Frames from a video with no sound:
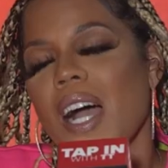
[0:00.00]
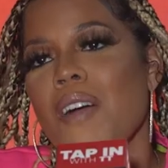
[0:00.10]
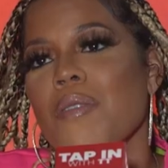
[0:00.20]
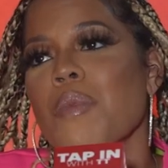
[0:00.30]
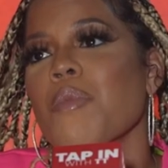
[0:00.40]
I
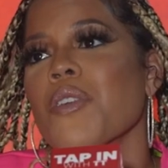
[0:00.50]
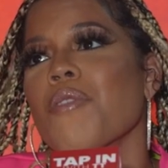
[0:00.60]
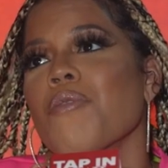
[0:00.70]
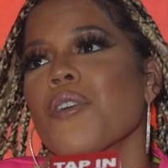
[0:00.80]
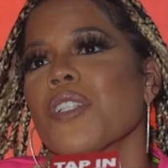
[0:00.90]
remember
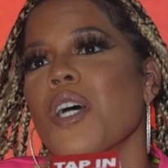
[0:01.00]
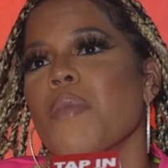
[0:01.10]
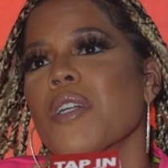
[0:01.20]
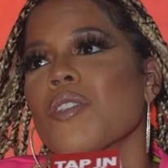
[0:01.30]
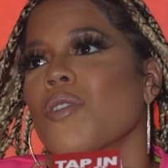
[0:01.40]
the first time
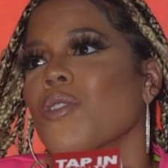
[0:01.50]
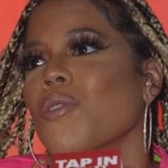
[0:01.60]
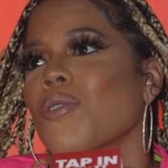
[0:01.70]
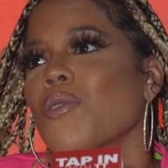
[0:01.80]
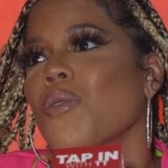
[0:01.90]
I saw you
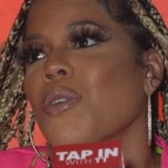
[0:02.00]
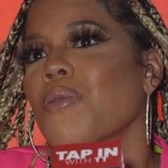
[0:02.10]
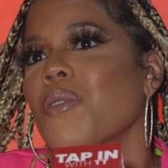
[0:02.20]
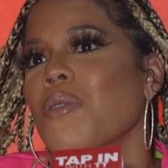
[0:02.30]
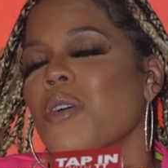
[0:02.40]
on
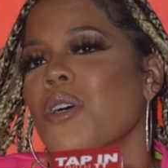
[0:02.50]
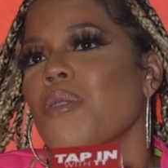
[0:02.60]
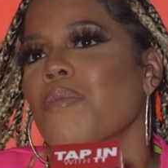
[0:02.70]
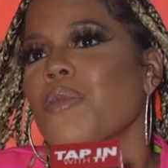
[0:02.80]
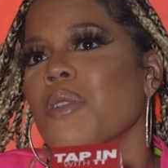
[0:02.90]
tour
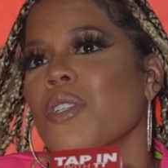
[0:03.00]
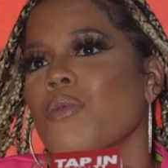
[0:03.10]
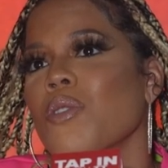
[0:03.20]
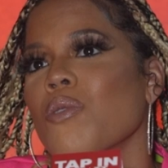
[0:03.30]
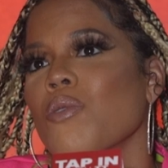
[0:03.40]
um, when you
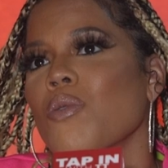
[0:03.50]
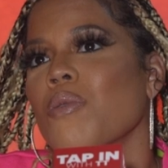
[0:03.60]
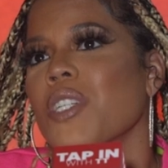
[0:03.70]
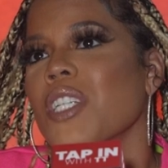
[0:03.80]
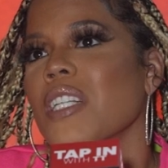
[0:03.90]
went on tour
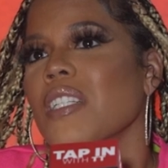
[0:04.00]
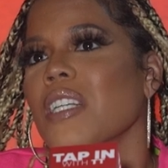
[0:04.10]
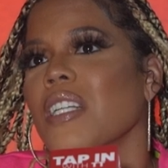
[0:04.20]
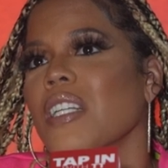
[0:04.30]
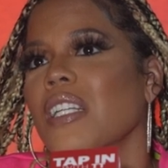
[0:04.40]
with Jay
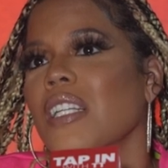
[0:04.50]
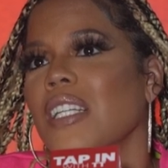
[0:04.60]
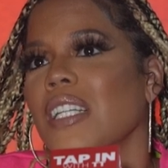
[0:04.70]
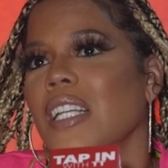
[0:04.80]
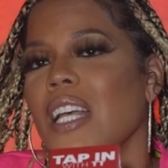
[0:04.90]
Z,
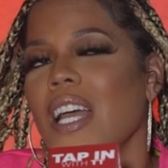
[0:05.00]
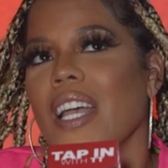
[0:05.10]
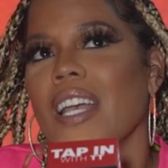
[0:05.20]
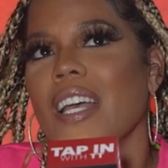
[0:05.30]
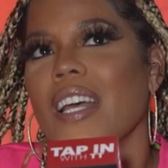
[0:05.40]
mm.
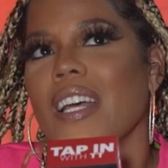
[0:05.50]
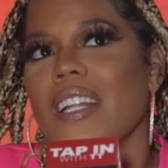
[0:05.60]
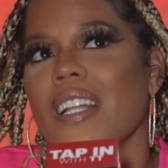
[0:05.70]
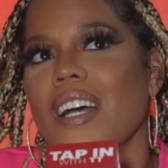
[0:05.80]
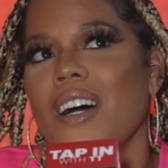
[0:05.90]

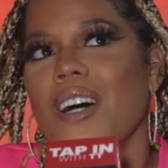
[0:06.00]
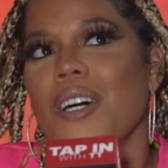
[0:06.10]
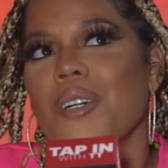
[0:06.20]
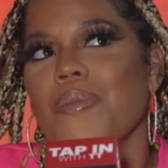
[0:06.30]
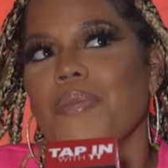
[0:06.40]
and
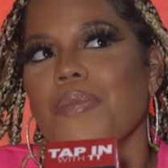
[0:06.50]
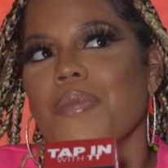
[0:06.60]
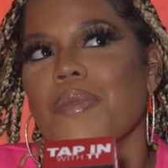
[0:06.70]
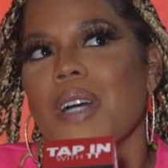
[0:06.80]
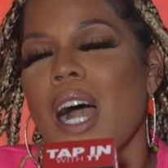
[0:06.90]
um,
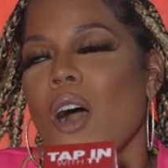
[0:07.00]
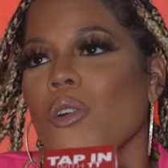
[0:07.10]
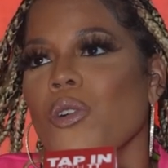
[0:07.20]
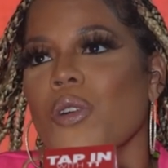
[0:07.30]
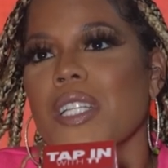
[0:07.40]
how
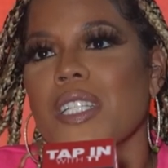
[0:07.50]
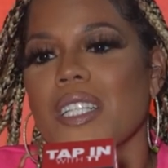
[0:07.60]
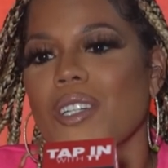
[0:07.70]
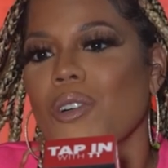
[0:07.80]
crazy the